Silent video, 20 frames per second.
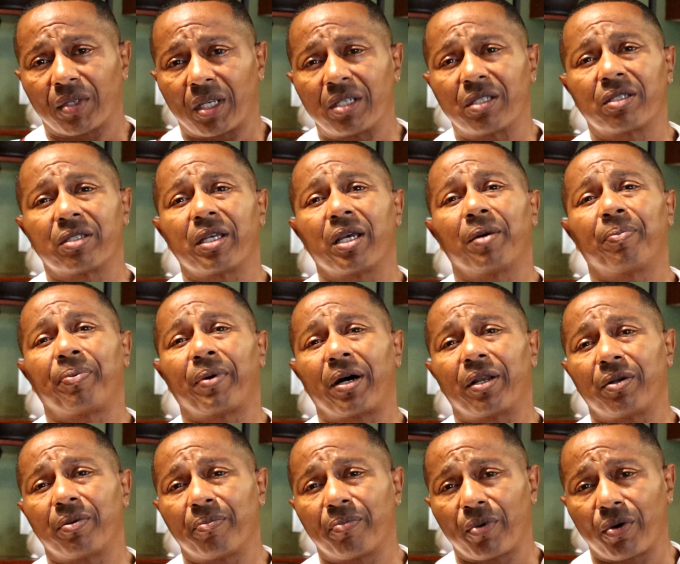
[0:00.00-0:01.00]
His cell
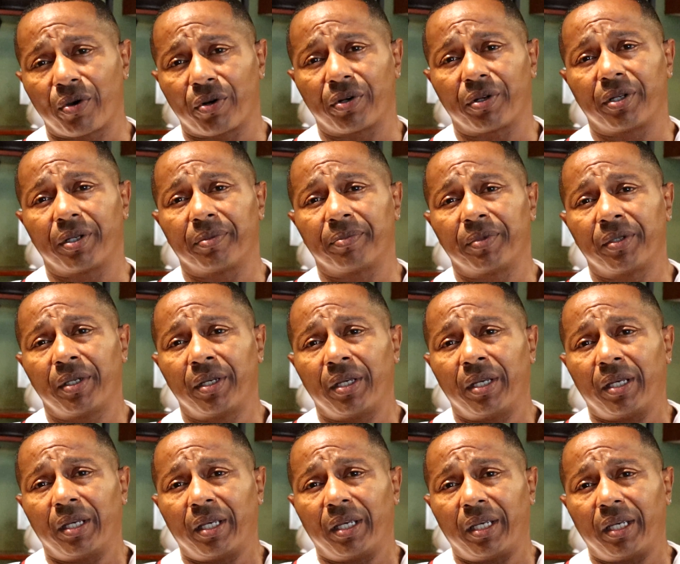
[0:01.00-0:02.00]
partner murdered him
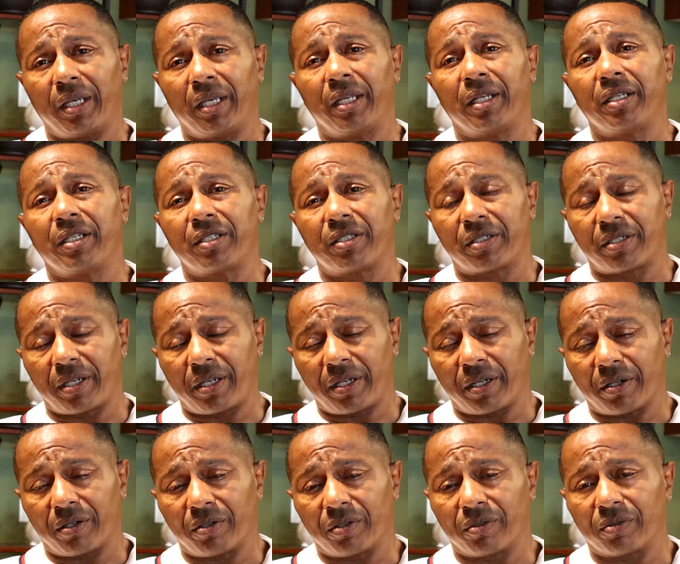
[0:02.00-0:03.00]
in the
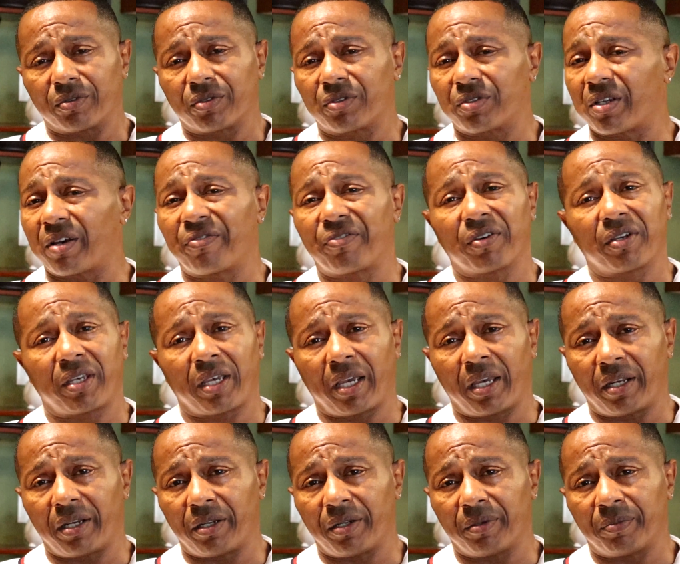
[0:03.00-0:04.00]
cell,
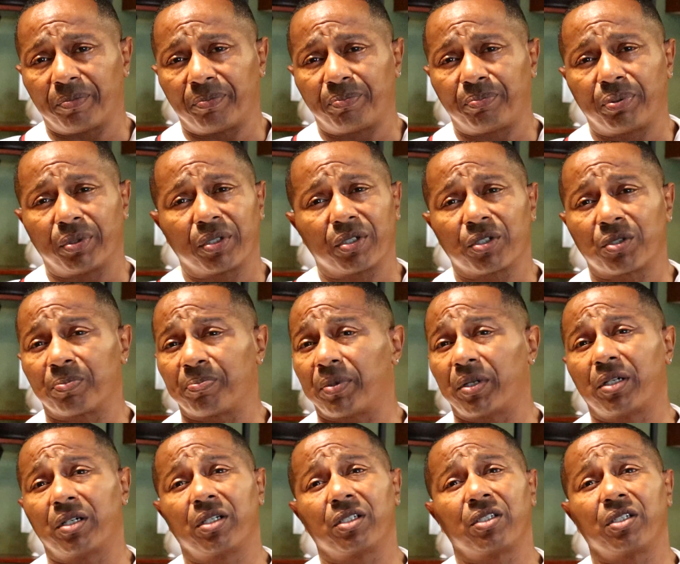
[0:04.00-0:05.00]
suffocated him, put a
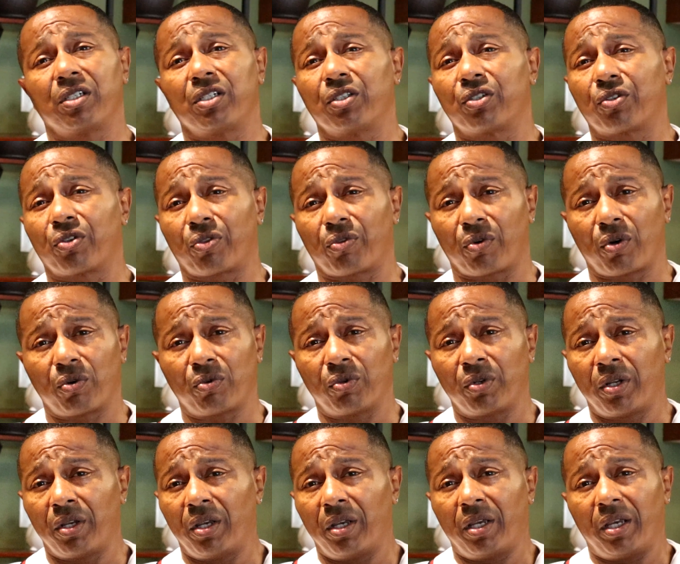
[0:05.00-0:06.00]
sponge in his throat,
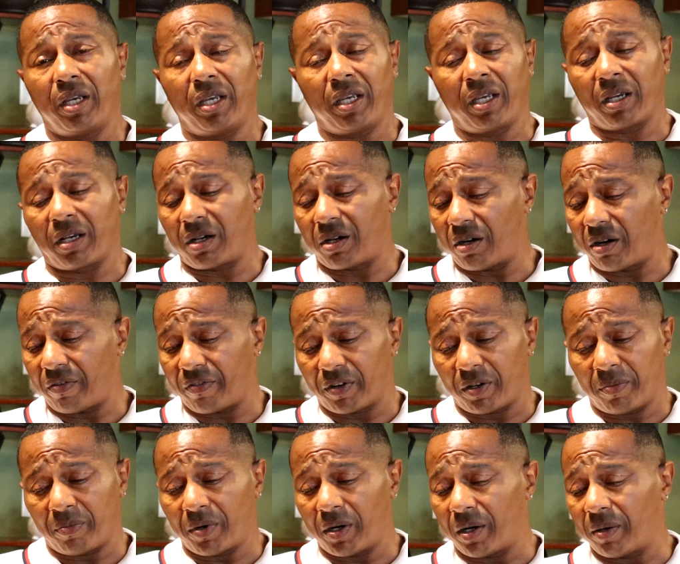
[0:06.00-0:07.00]
and
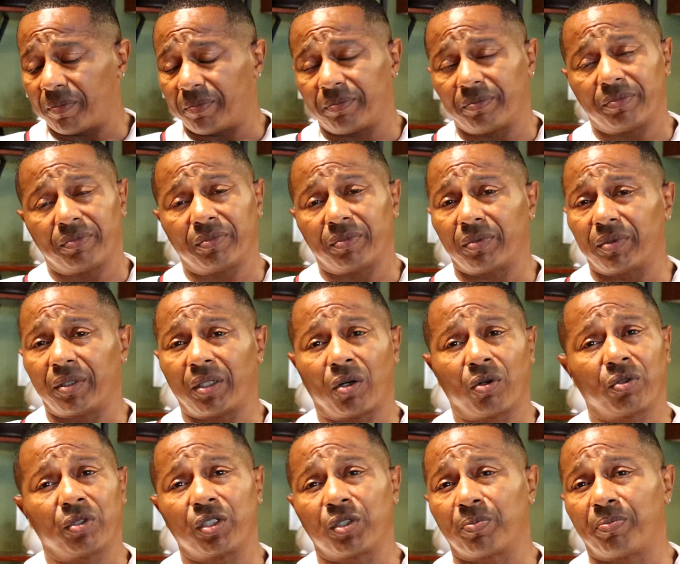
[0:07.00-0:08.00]
covered him up
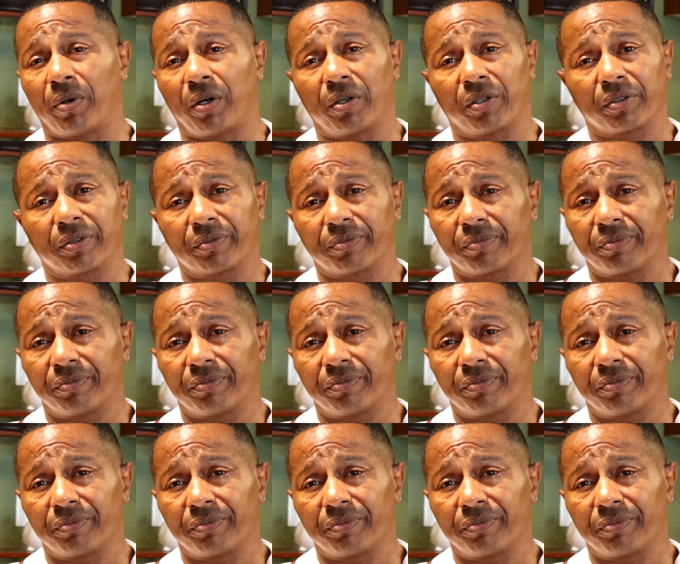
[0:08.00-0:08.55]
on his bunk